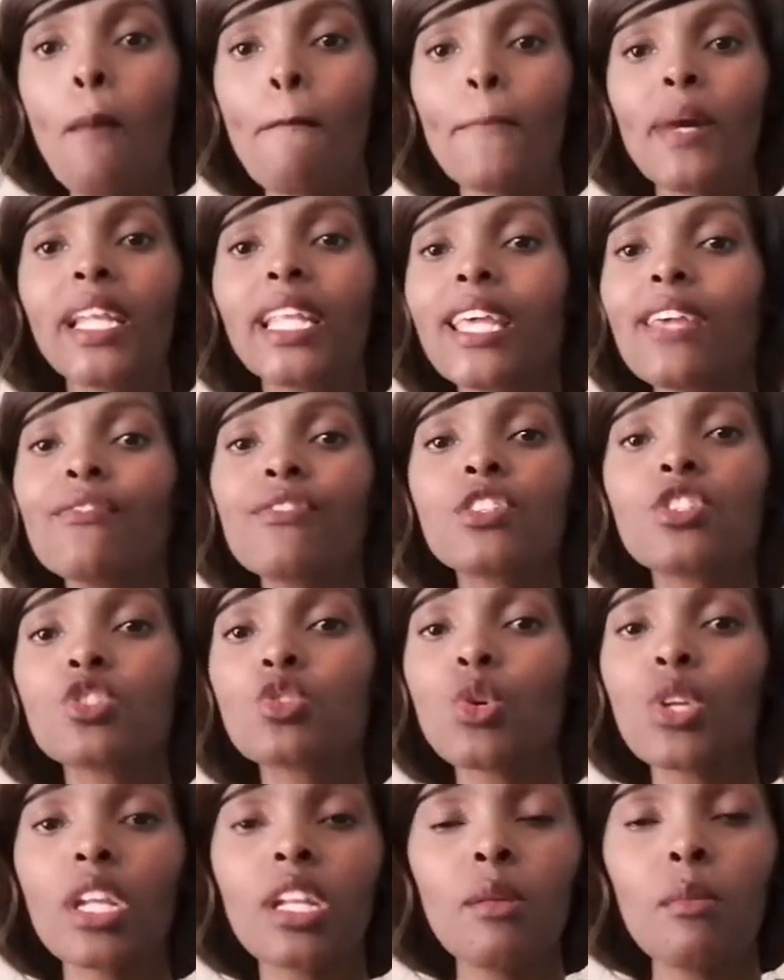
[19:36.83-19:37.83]
But if it's
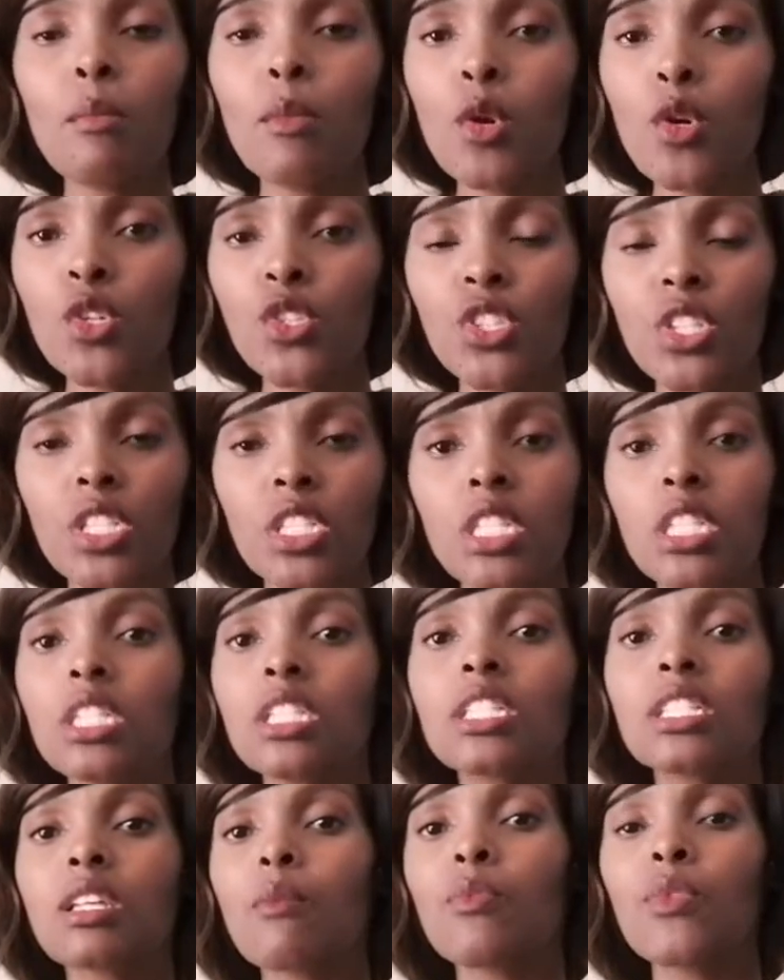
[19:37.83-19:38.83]
not an emergency,
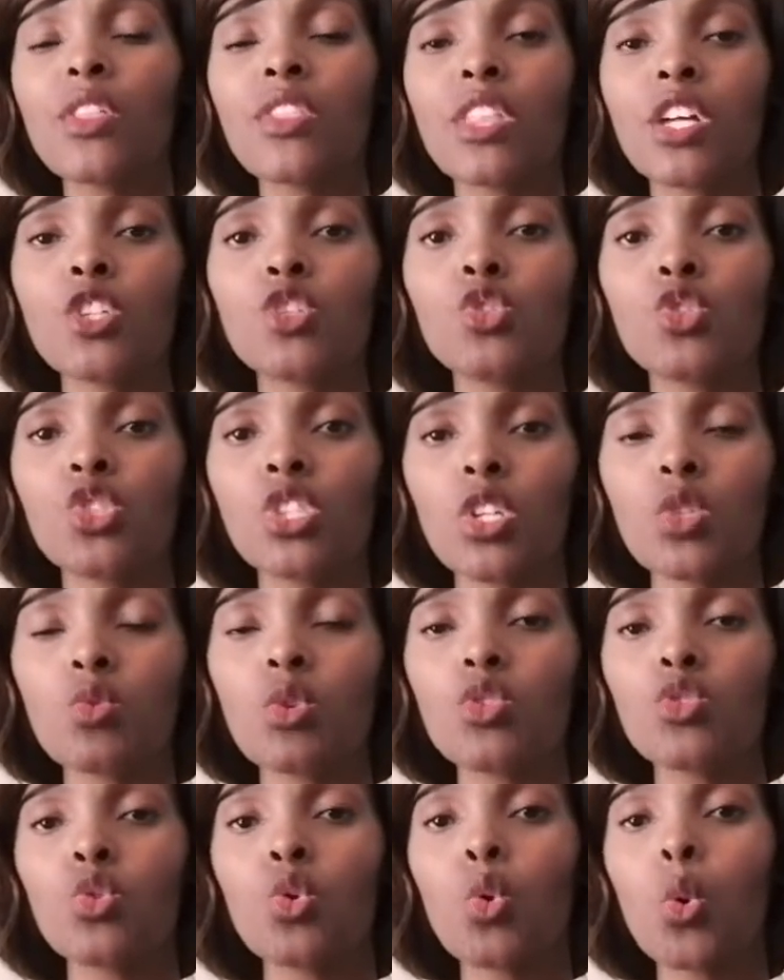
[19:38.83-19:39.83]
it's something that you just
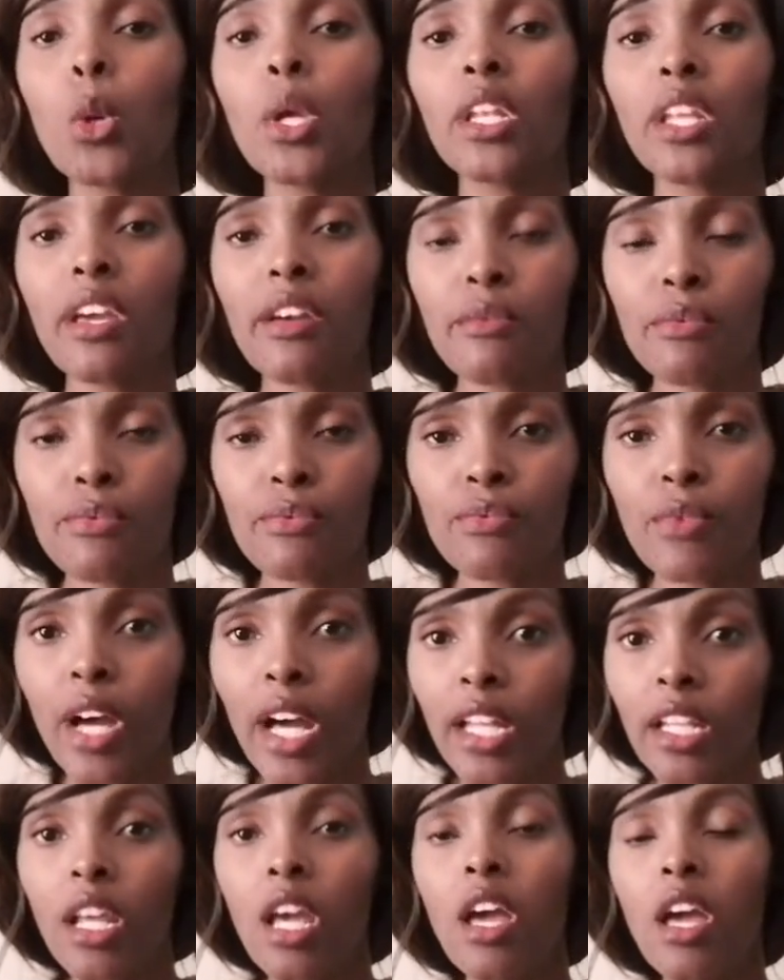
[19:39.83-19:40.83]
want to go and have
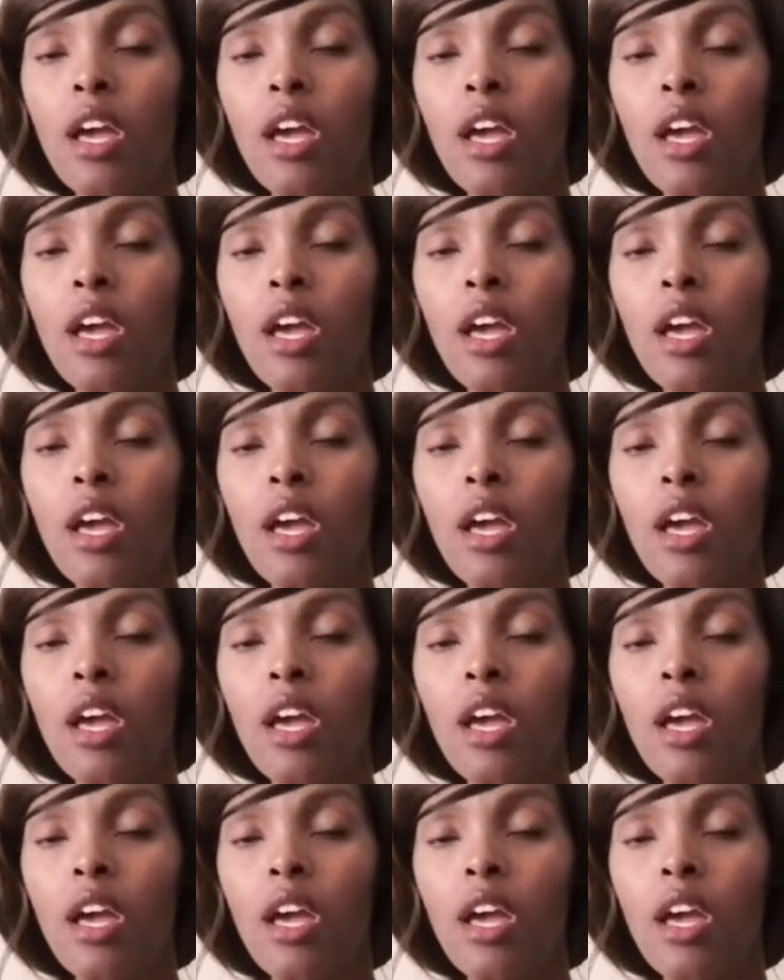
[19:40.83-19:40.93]
fun,